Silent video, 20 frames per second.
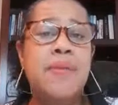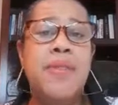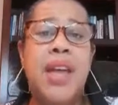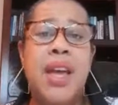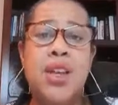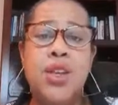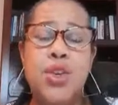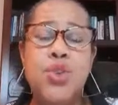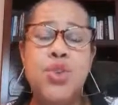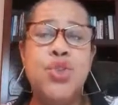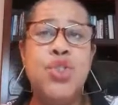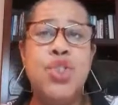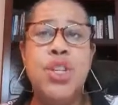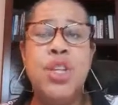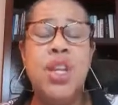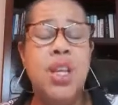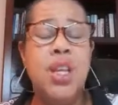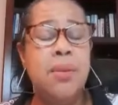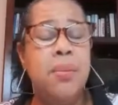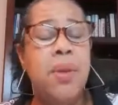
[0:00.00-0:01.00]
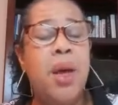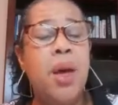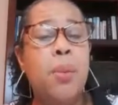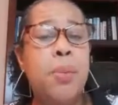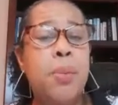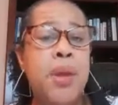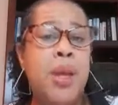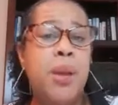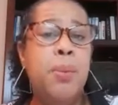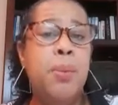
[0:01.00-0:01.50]
that you should email
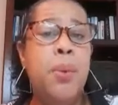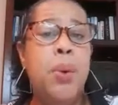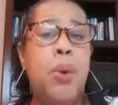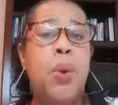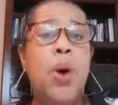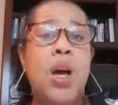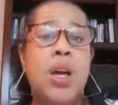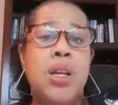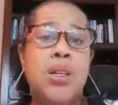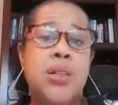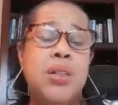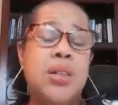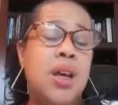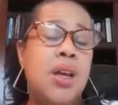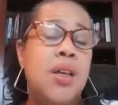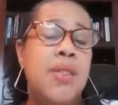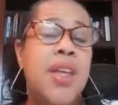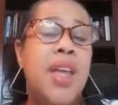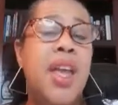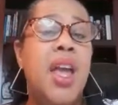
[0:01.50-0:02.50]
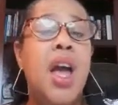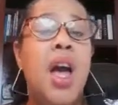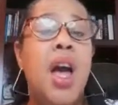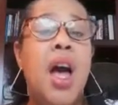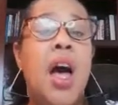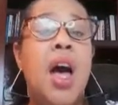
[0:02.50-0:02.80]
people until they